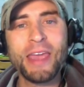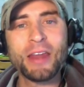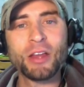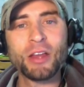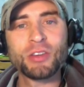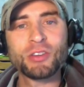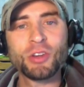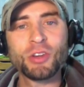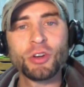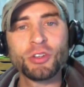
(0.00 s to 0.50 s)
a
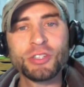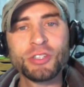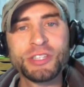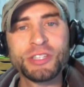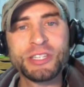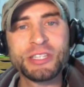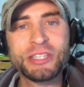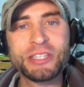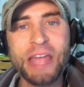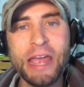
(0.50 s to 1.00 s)
certain
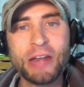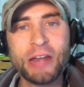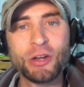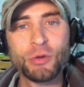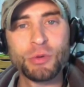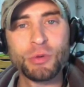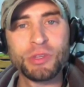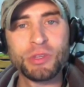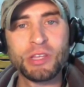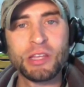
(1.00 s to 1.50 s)
standard
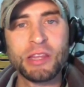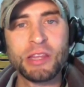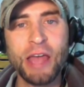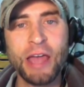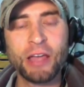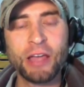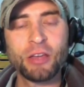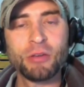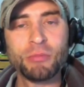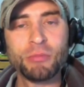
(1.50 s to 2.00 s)
within
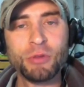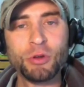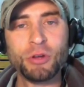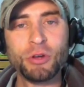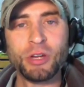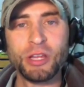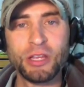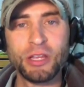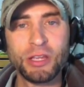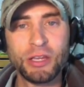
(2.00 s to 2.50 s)
that
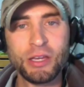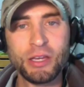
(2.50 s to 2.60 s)
community.